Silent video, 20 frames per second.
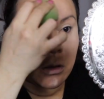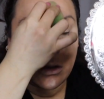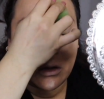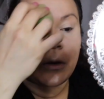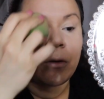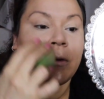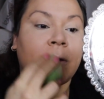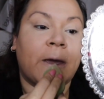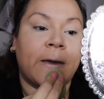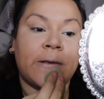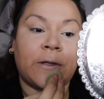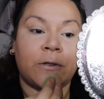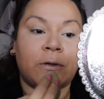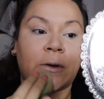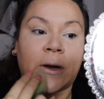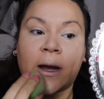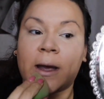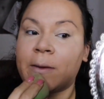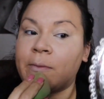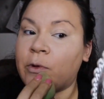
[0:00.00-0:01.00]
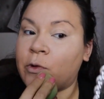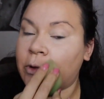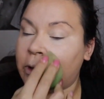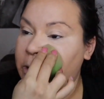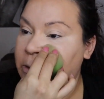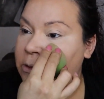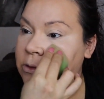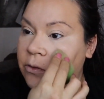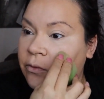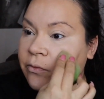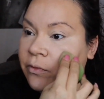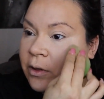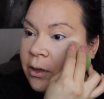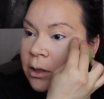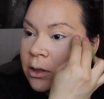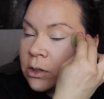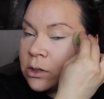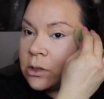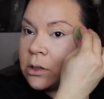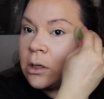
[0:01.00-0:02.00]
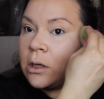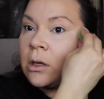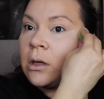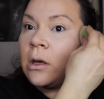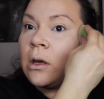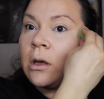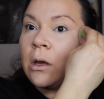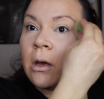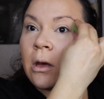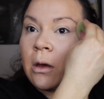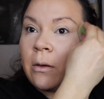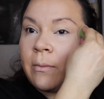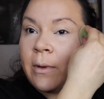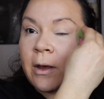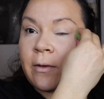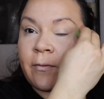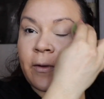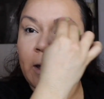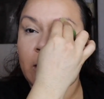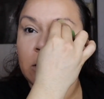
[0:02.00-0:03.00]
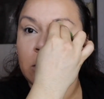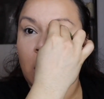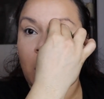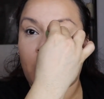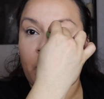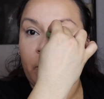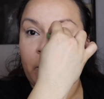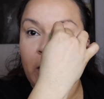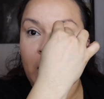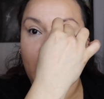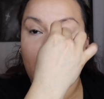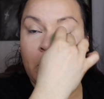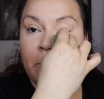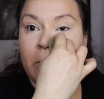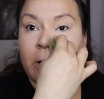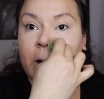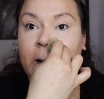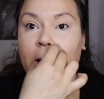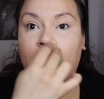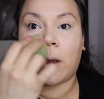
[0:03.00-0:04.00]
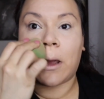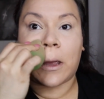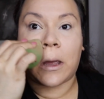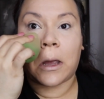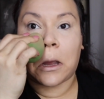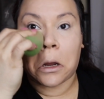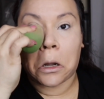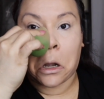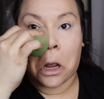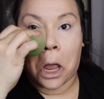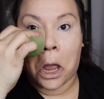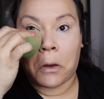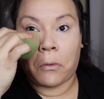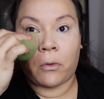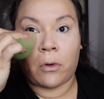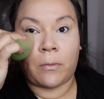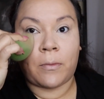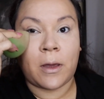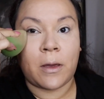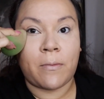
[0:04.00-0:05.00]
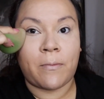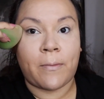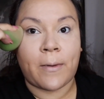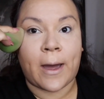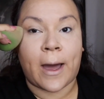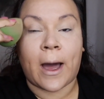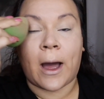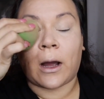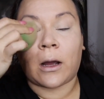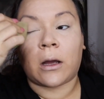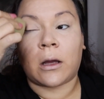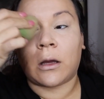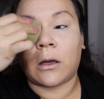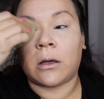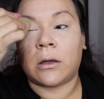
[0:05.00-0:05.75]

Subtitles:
Okay, so I'm going to finish my face off camera and I will be back